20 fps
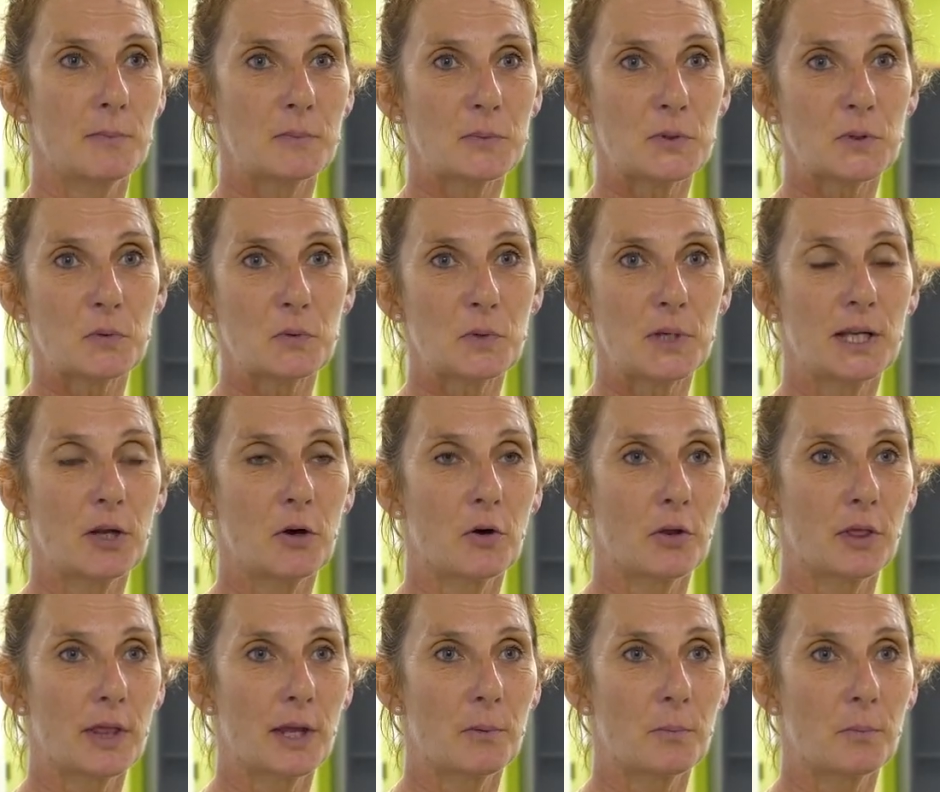So we
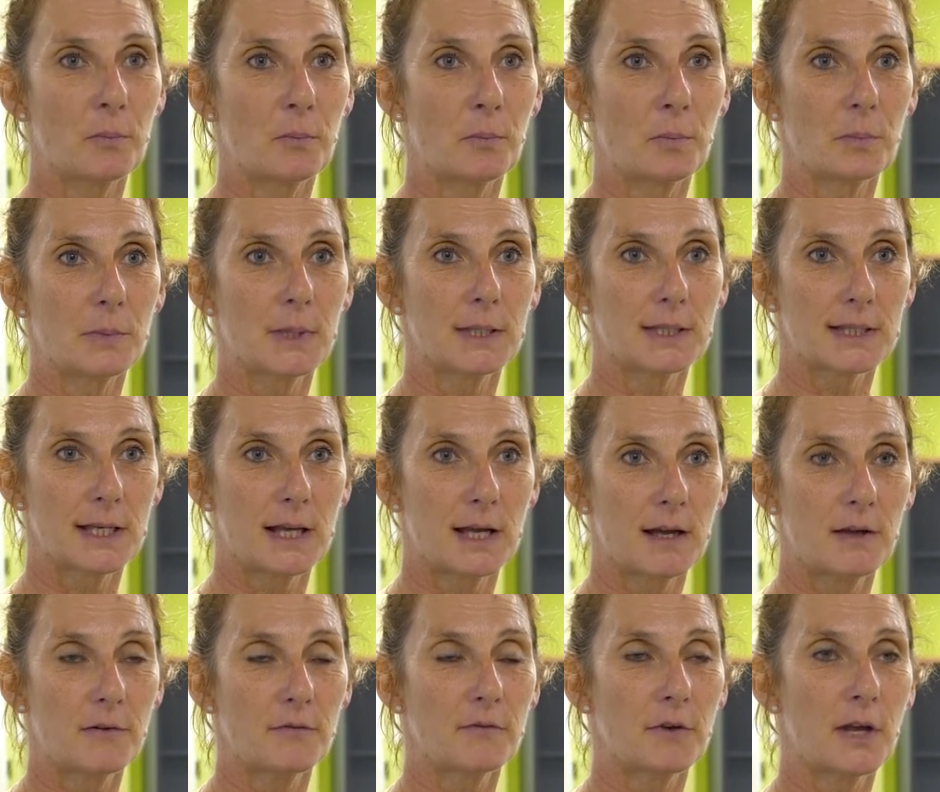got them, the
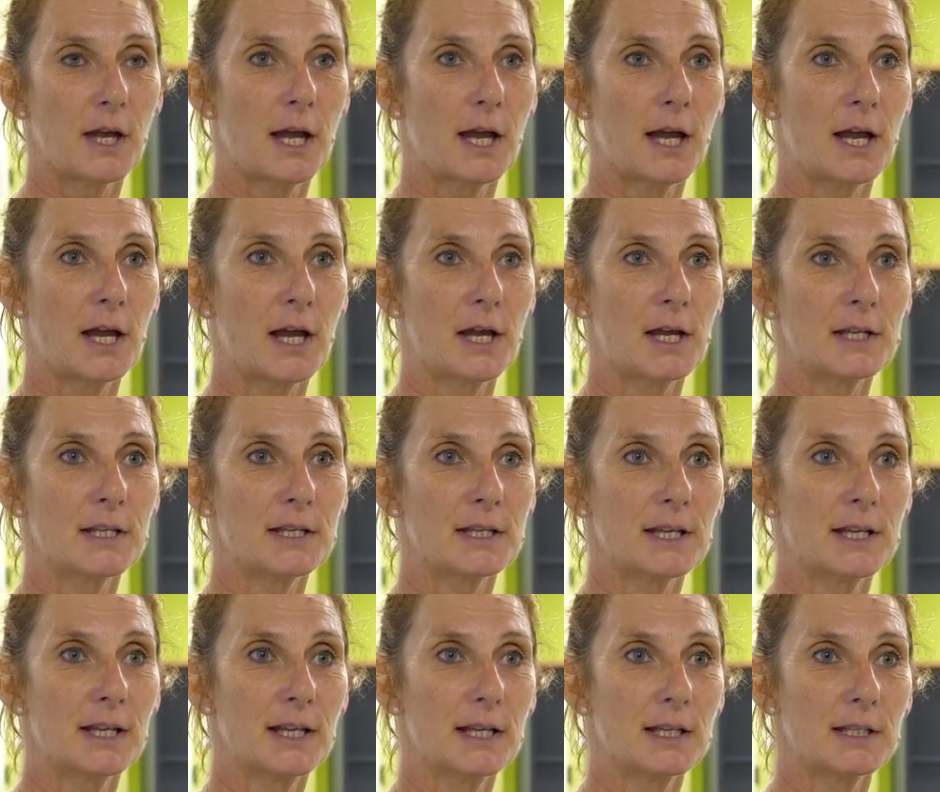staff, and
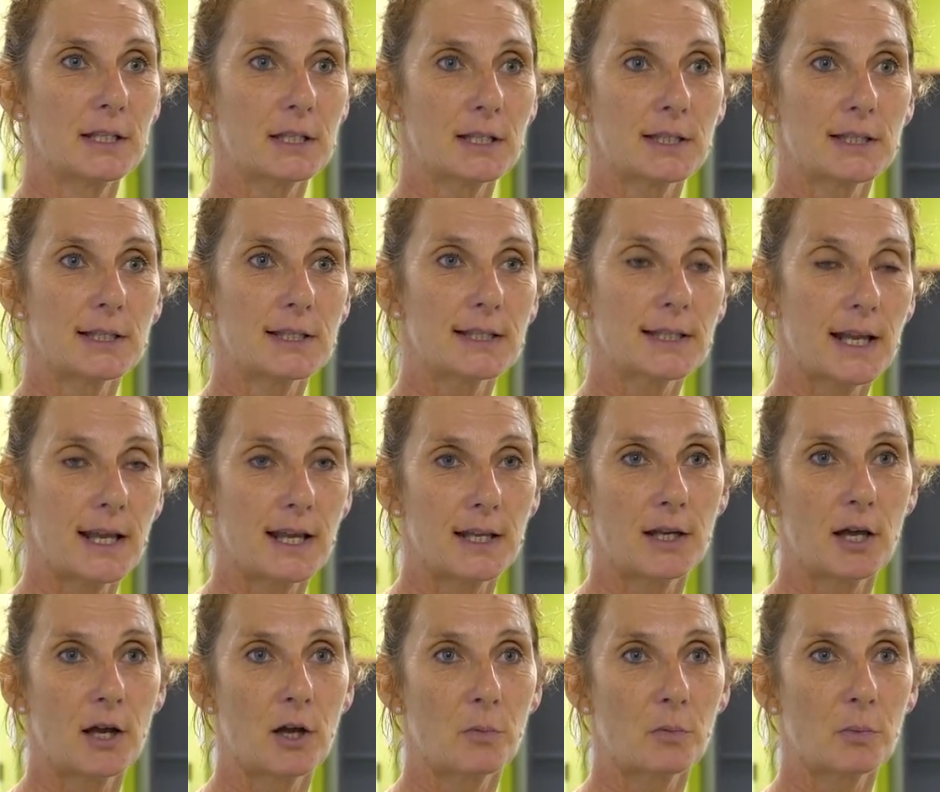just
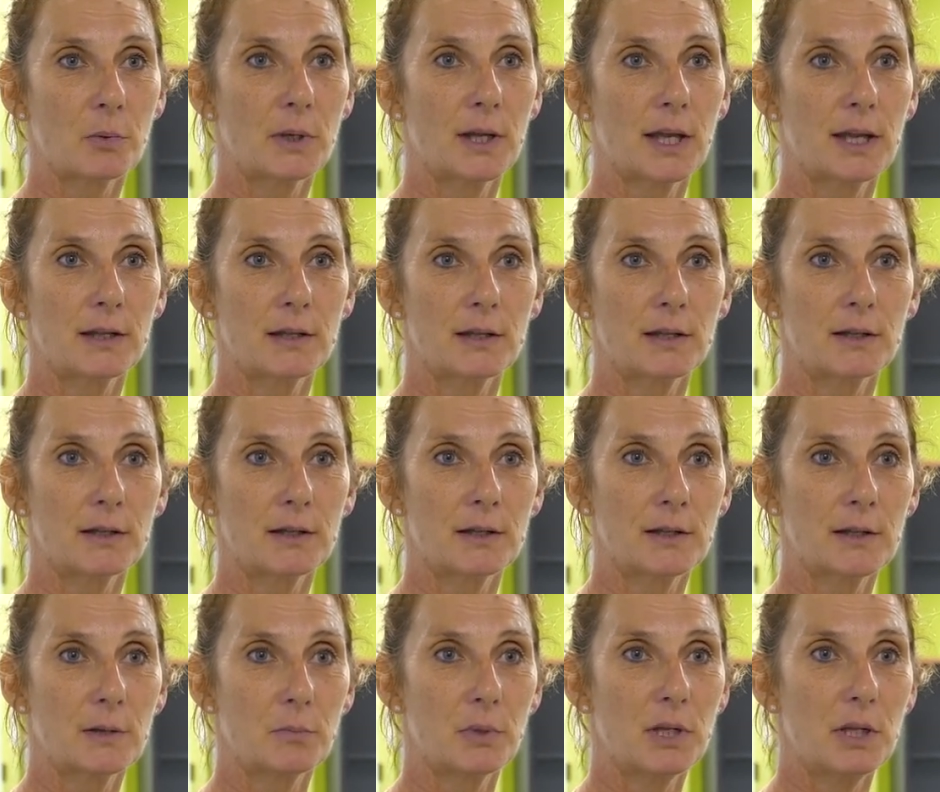setting up, getting
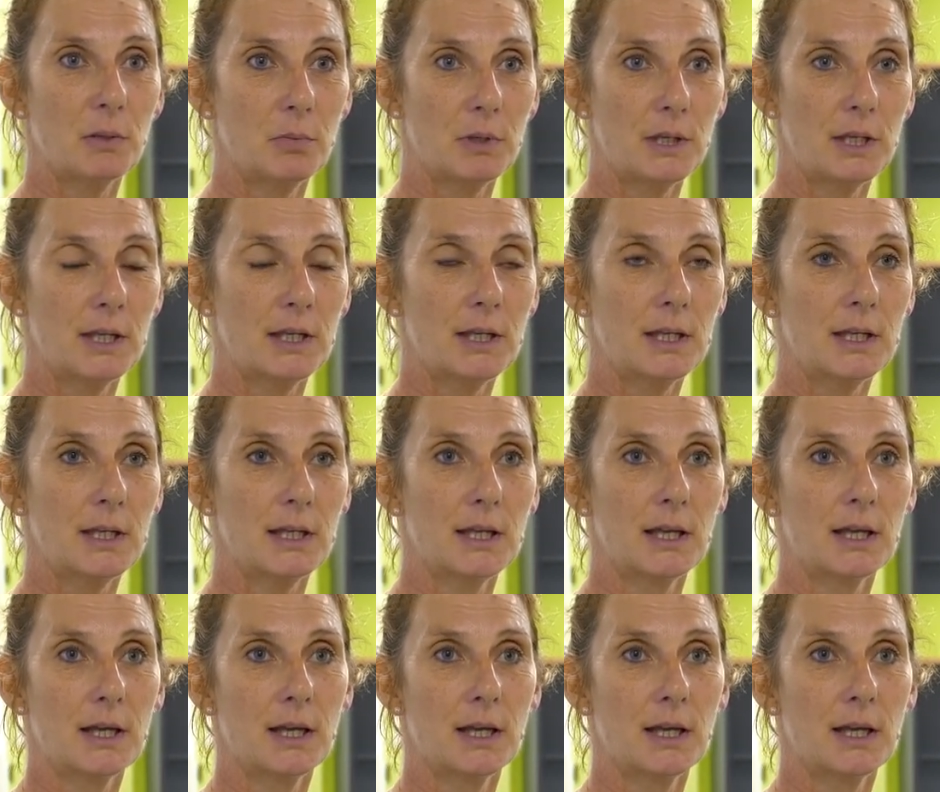the PPE,